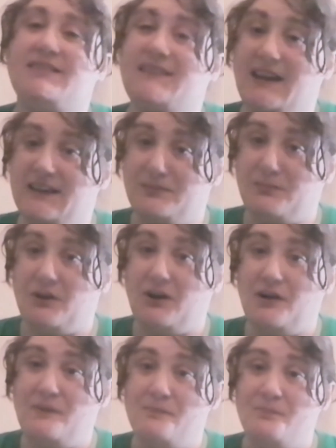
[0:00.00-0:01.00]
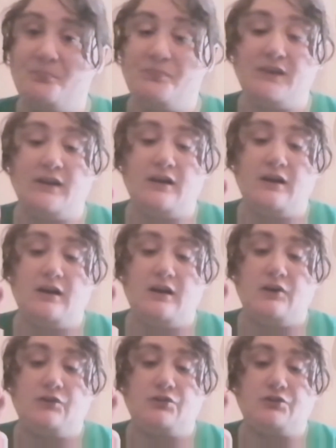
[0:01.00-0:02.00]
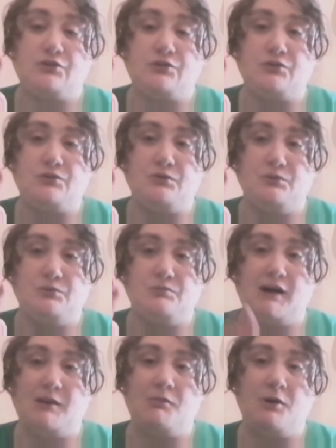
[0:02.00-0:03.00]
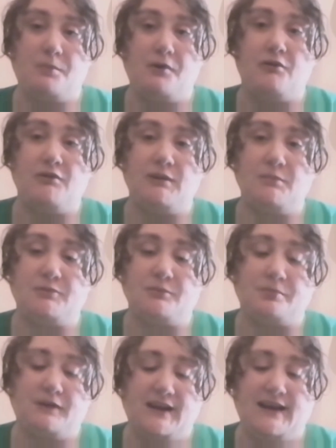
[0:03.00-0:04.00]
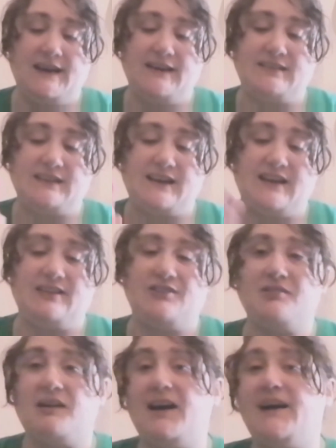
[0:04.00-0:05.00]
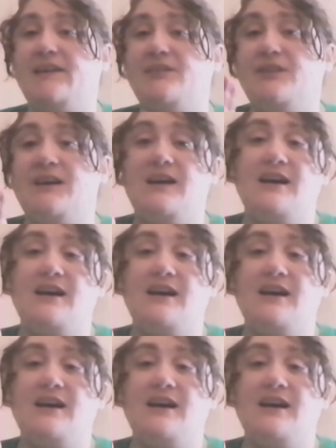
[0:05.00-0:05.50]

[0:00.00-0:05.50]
stage more, to write more poems and plays, and to have